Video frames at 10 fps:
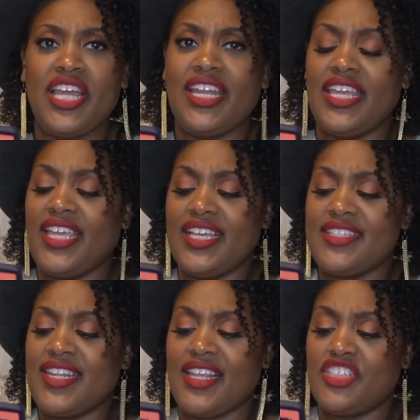and he
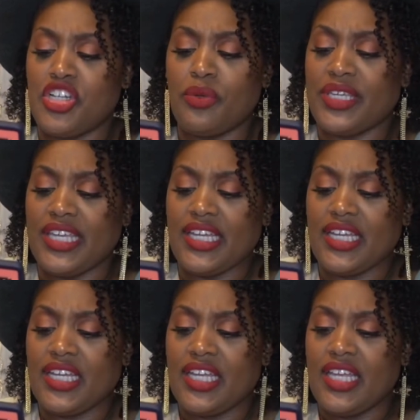isn't
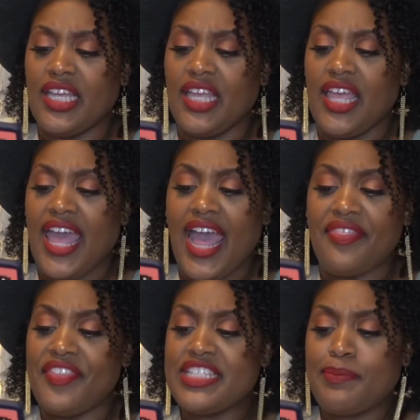joking.
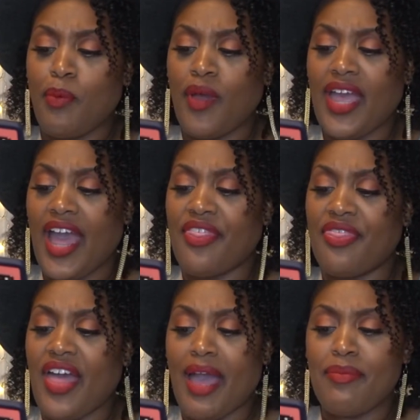At this point,
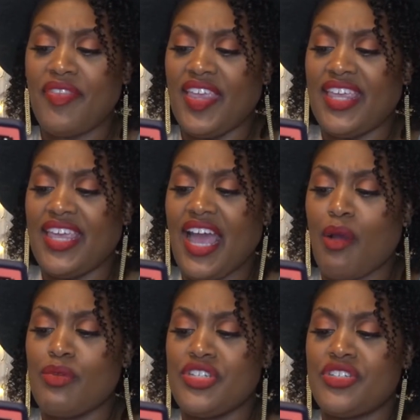I'm thinking
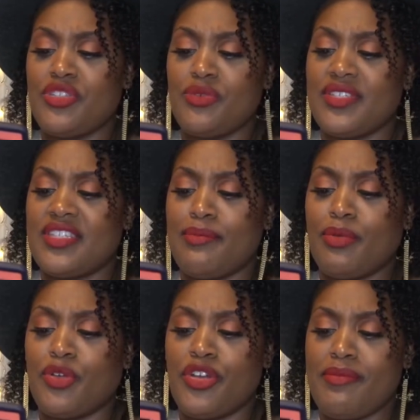I would just do a
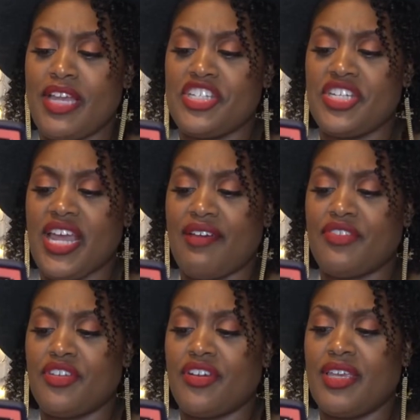simple cremation
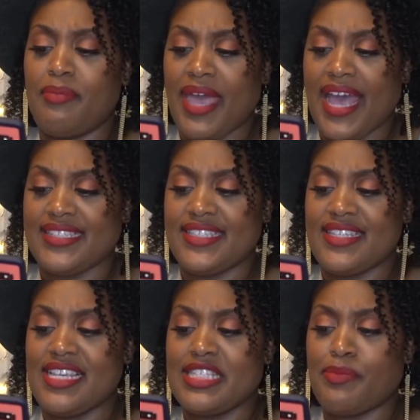after he
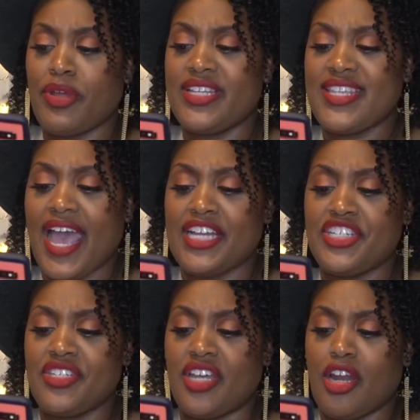passes and spread his
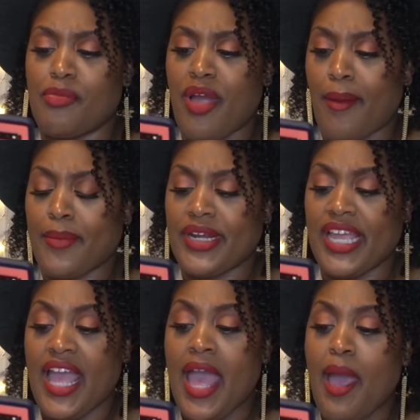ashes on our
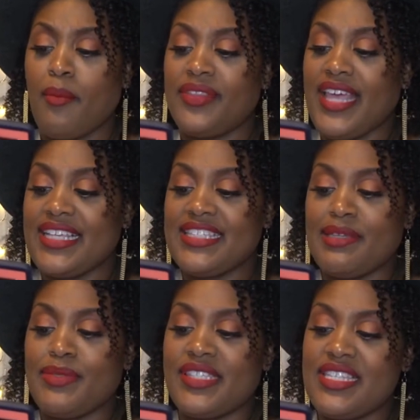property. But that
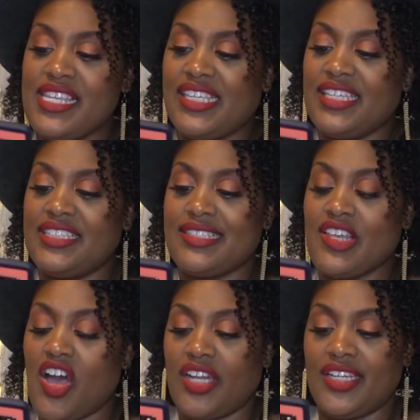seems sneaky and
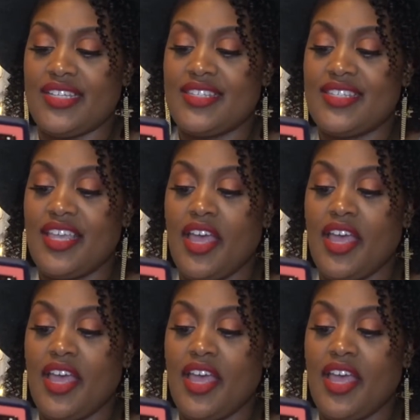dishonest.